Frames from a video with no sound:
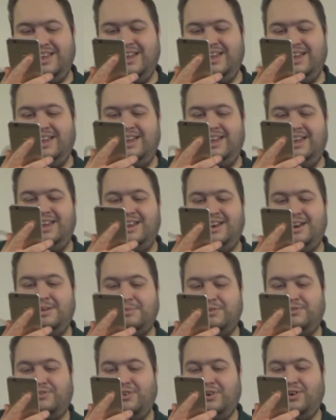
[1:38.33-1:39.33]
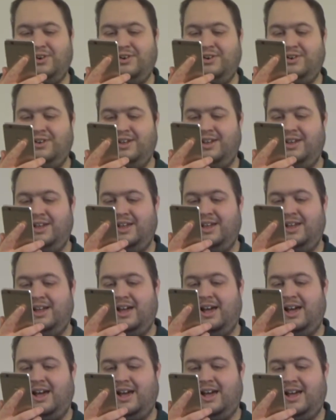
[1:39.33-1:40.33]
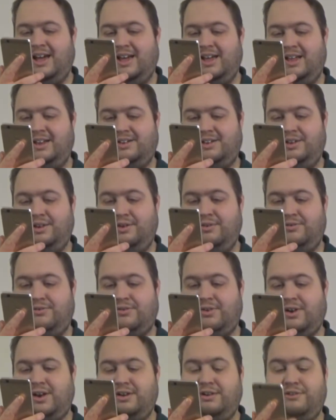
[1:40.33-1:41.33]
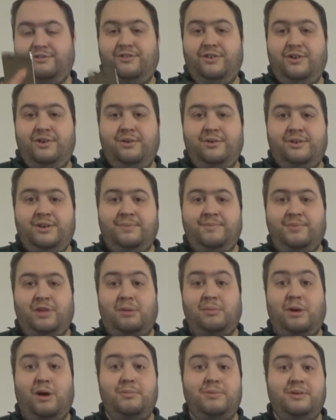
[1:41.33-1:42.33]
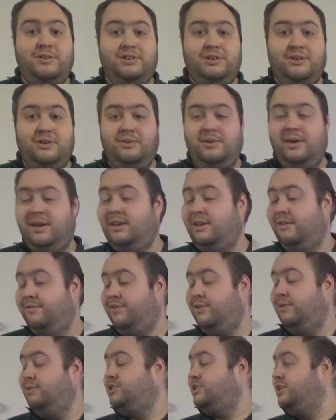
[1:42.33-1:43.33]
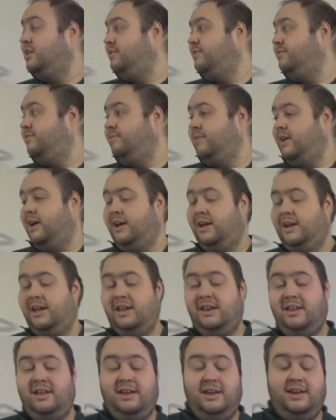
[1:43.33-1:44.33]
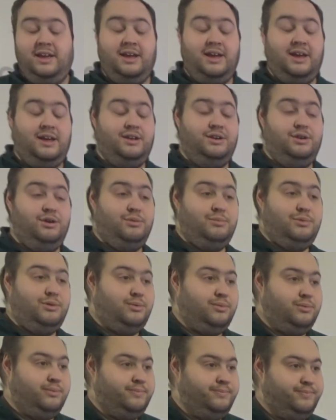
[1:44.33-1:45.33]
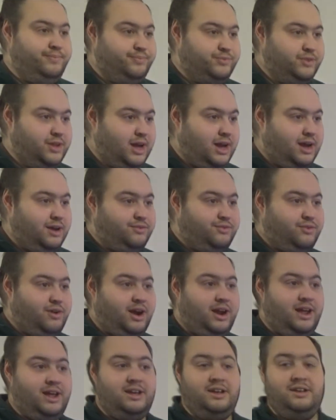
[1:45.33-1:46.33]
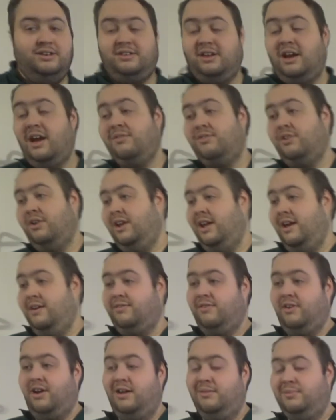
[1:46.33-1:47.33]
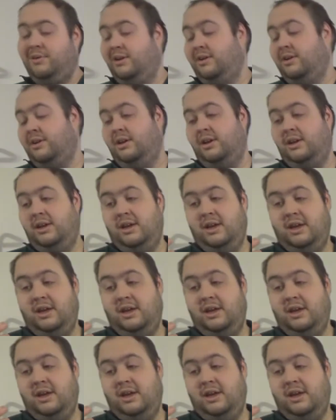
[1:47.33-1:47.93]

job. Number four. Uh, do you fry your food? I'm hoping to in the future uh, get a uh, normal uh, fryer because I have got an air fryer, but